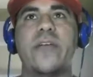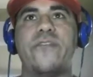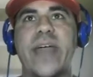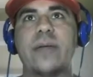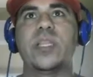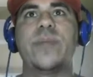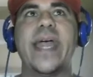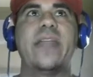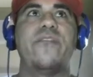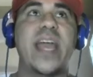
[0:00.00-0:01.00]
a family
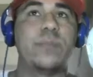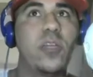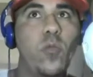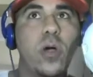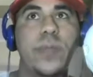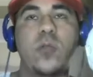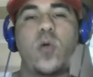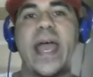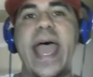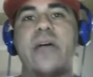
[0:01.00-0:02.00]
man, family woman,
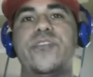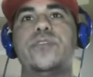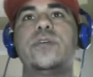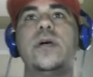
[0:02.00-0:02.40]
what have you.